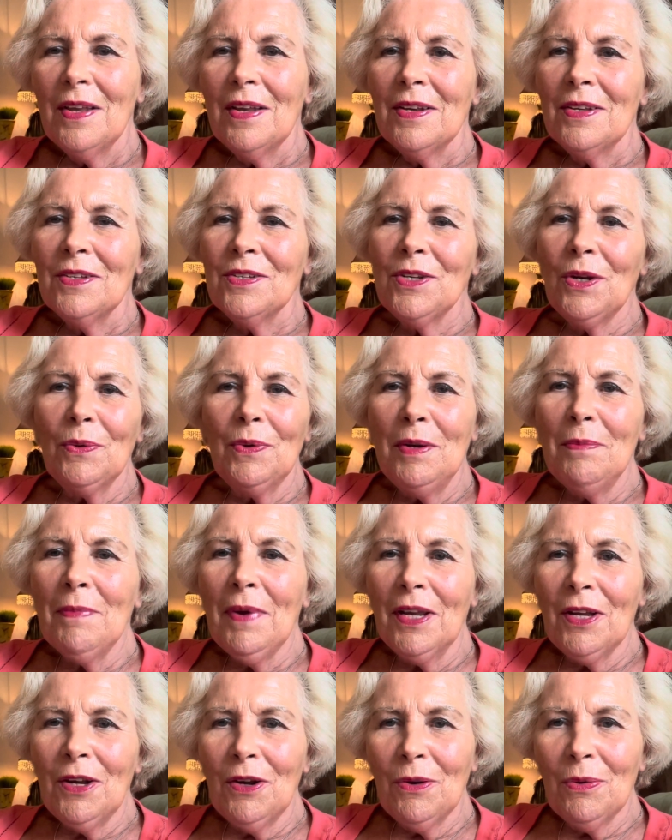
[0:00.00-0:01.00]
So in
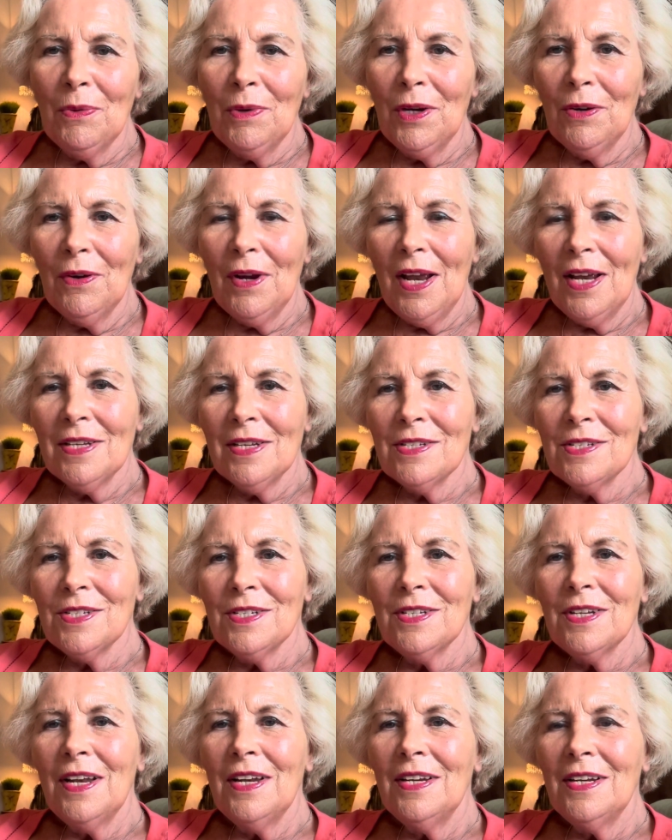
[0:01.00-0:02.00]
my career as
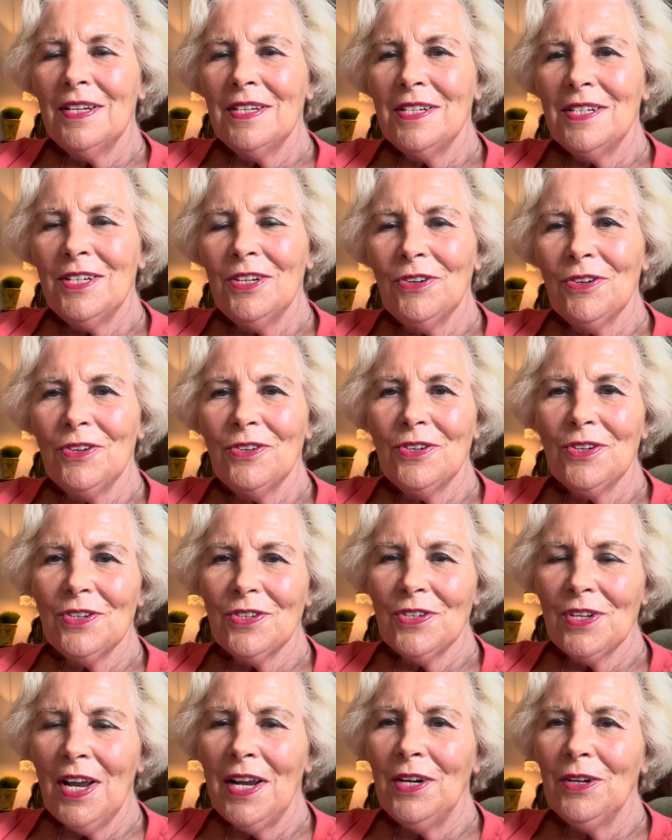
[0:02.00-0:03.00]
an interior
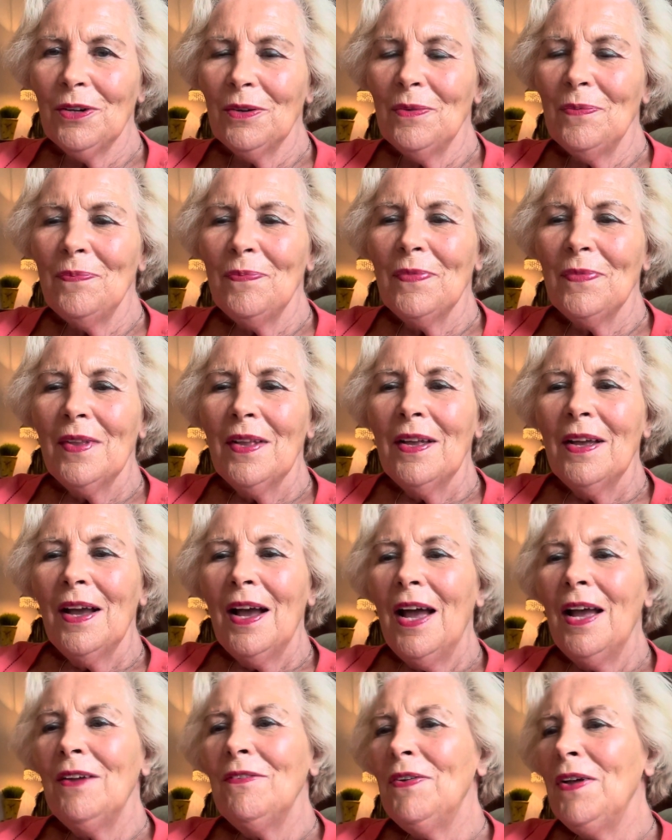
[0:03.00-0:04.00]
designer,
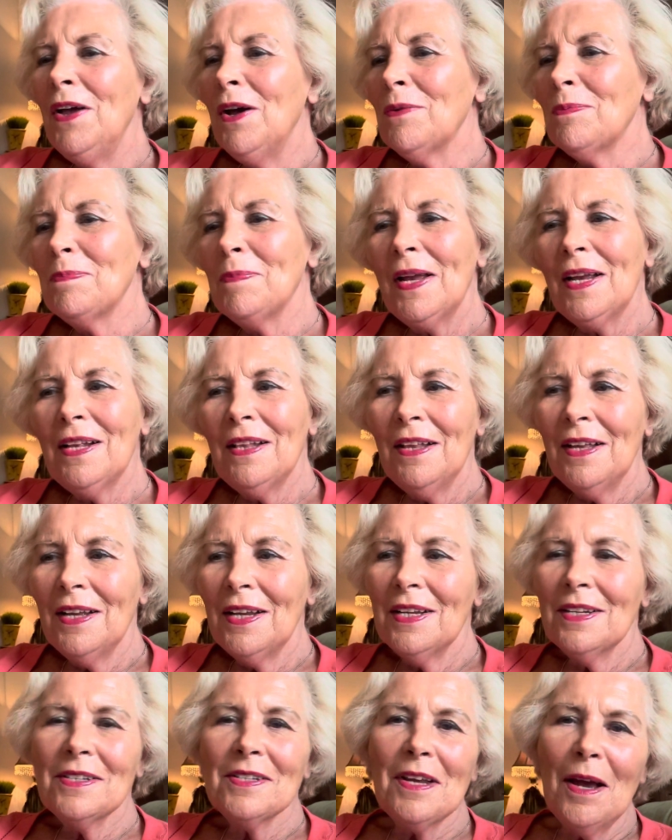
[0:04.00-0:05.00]
I've helped my
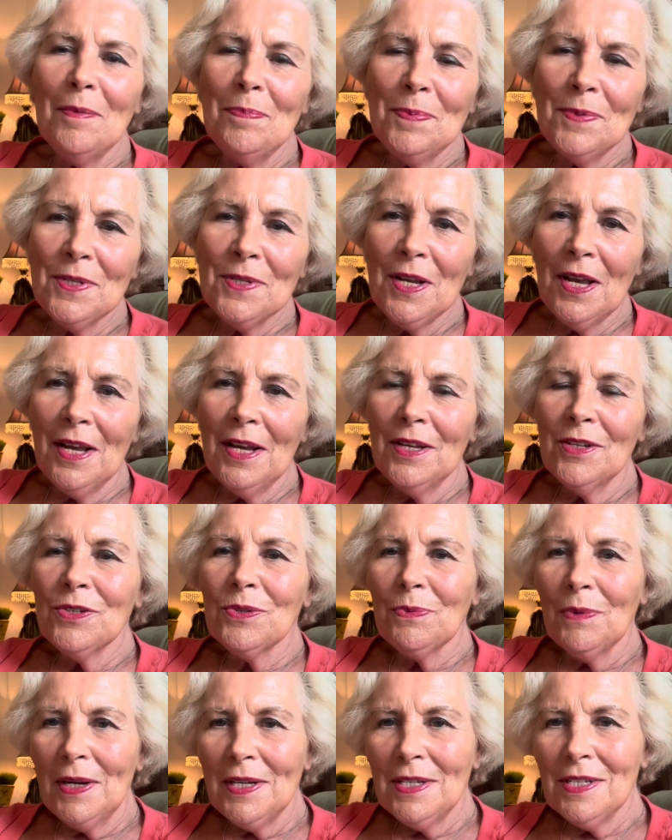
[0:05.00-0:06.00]
clients upsize,
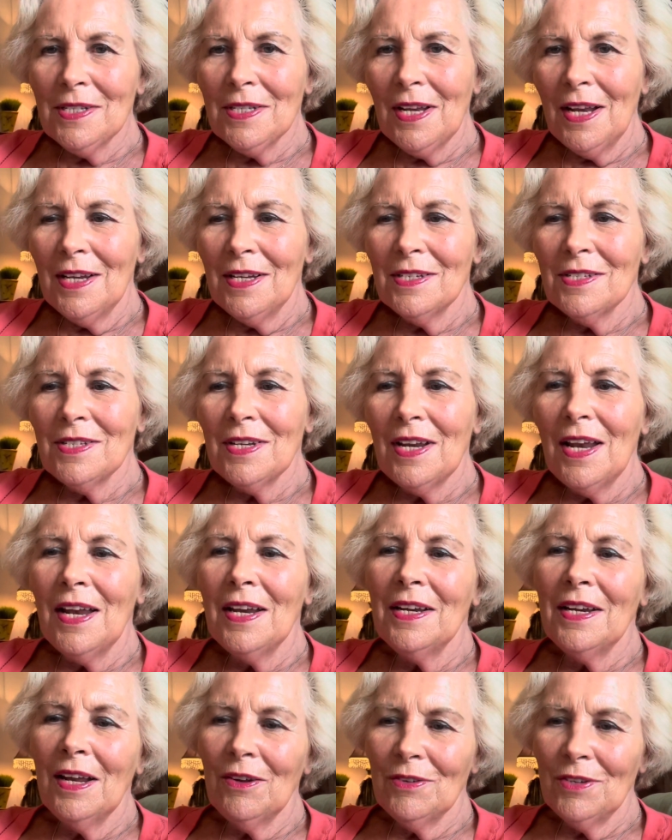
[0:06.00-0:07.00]
right size, and
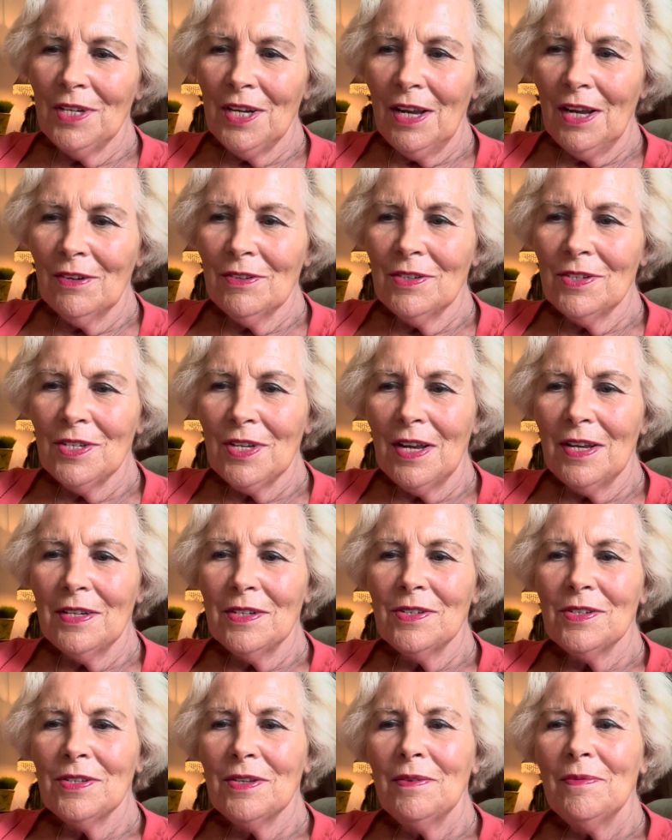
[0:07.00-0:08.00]
now
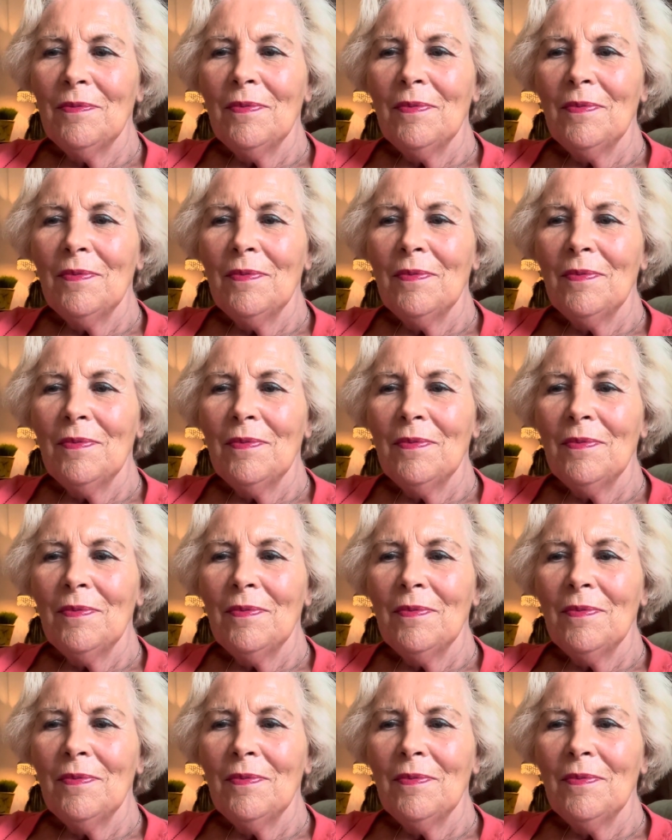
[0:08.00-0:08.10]
downsize.